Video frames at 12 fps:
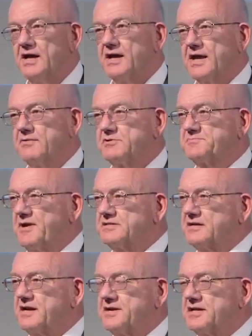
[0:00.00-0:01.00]
It was
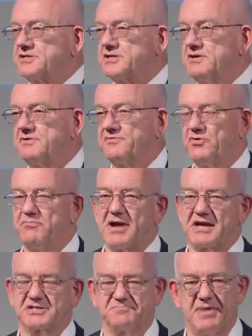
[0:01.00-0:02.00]
basically an excuse for
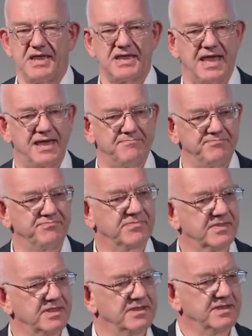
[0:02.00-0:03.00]
mass mayhem
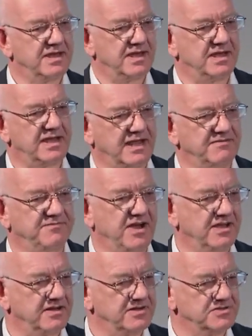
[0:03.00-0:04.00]
and
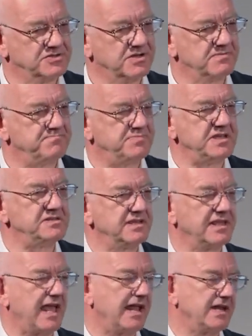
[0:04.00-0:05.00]
violence and
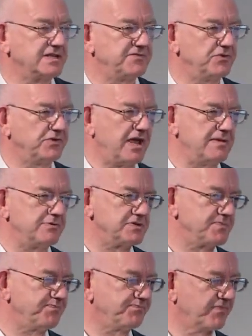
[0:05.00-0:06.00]
beating the hell out of your
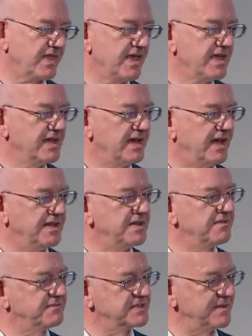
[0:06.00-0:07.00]
neighbors. And
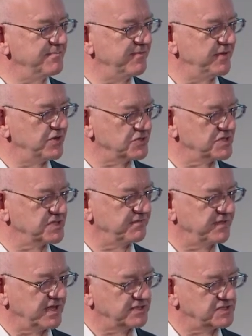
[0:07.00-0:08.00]
some versions
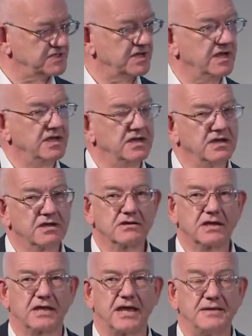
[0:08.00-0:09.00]
of this
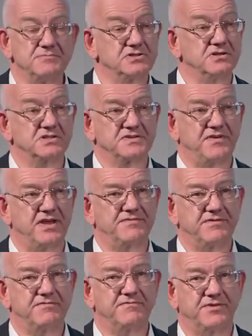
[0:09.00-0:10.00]
game still
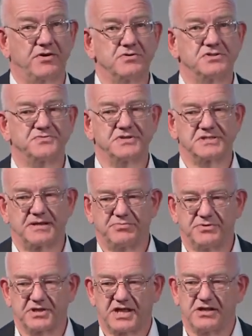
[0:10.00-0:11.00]
survive. In Florence, for
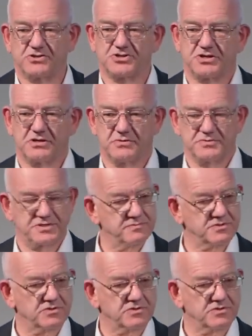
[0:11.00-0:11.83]
example, the Calcio, as it was